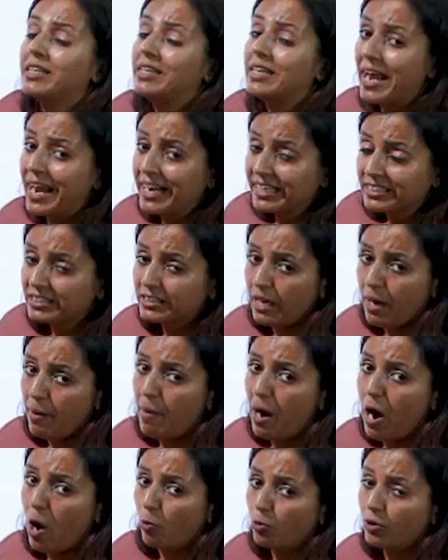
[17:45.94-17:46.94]
the next
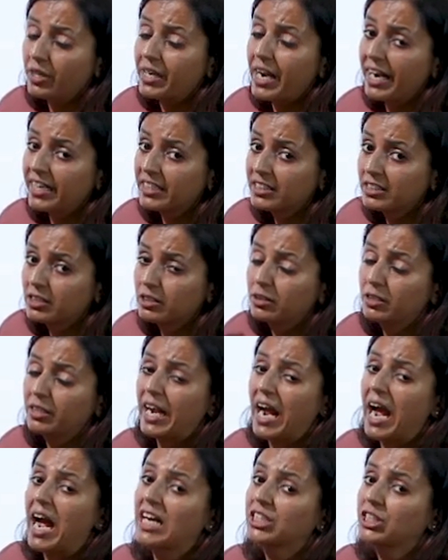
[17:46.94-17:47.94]
amount, next
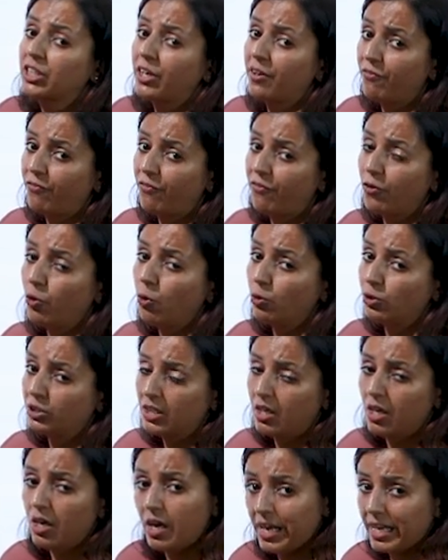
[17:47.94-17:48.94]
cash inflows
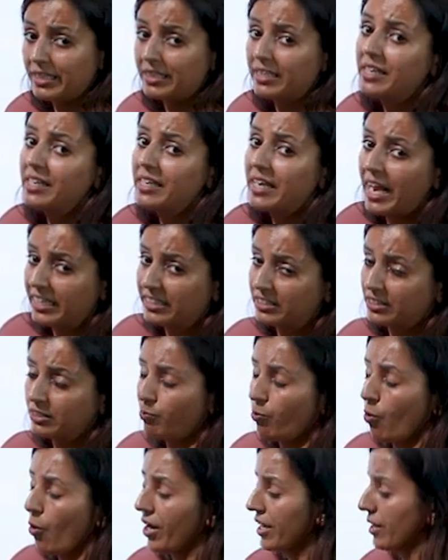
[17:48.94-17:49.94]
in the
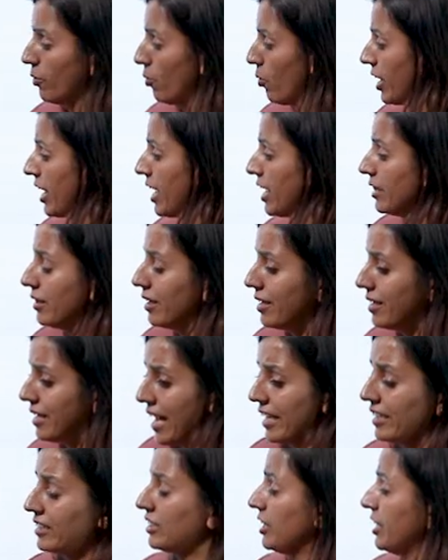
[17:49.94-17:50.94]
next point. Okay, in the
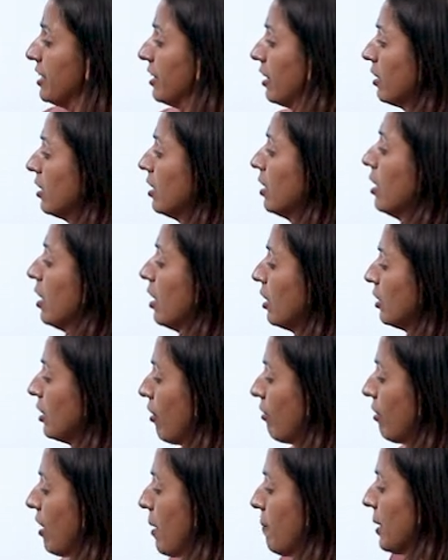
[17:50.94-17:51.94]
next year.
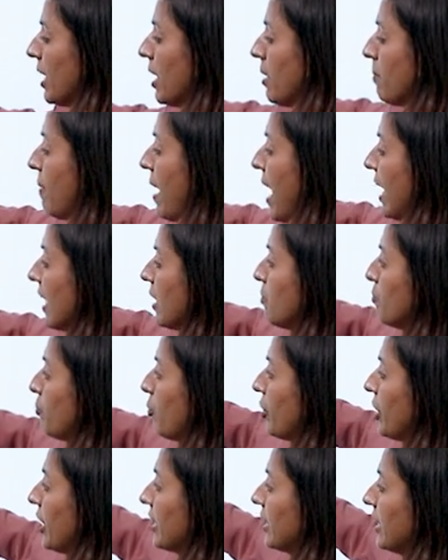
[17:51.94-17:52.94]
Now coming back and
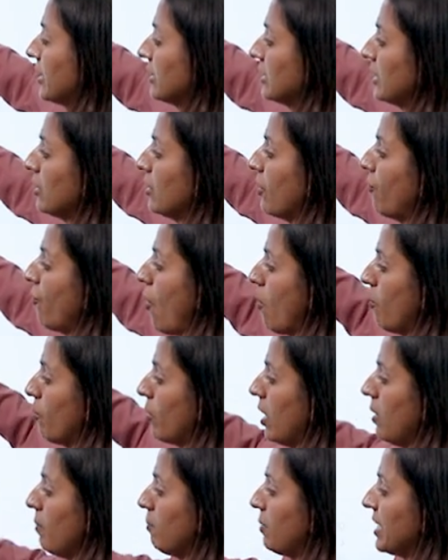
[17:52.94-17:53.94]
putting this in the
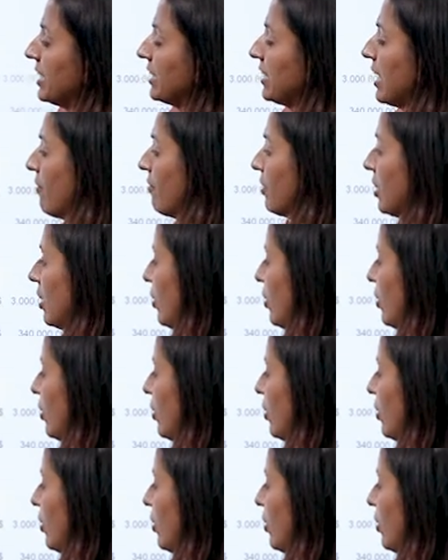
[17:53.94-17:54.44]
formula, please have a